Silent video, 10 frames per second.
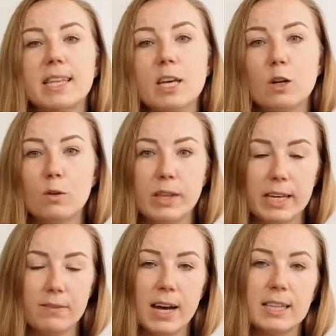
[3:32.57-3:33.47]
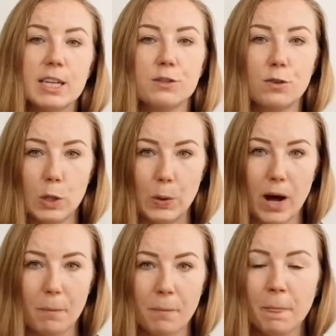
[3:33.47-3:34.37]
the day of the event, and follow
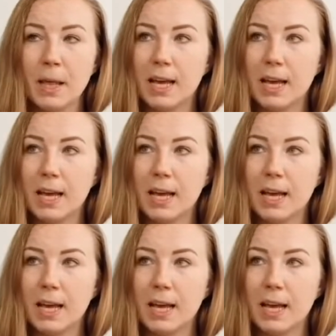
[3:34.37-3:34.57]
up.